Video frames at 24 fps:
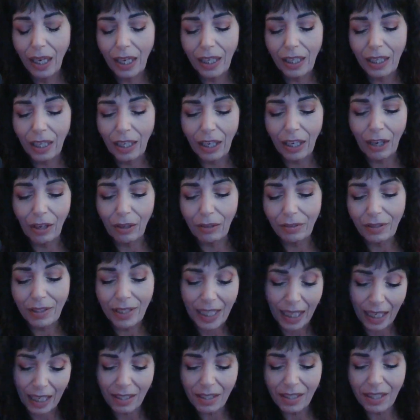you know,
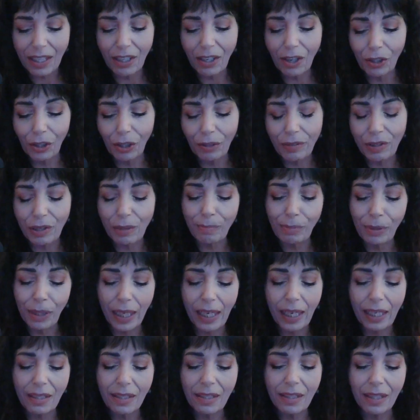dancing all over the
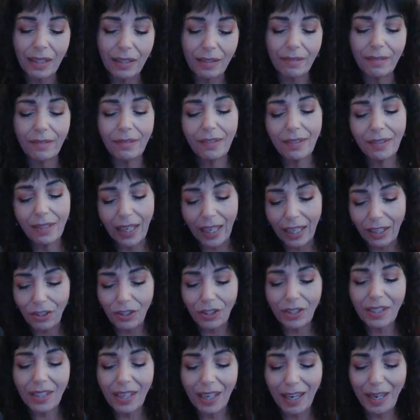place and
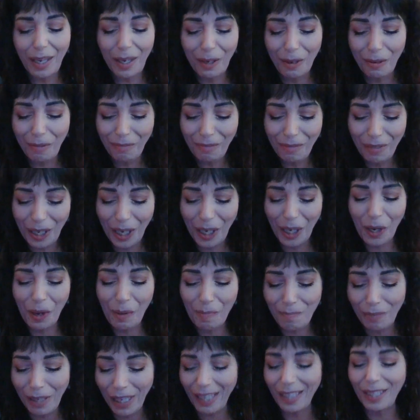just kind of, you know,
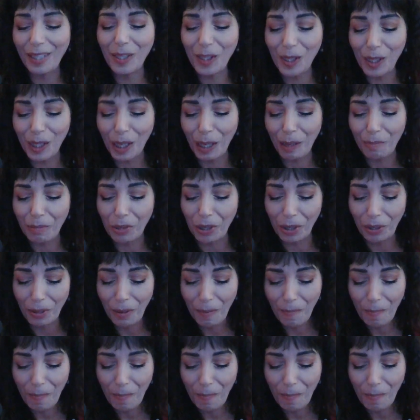being stable.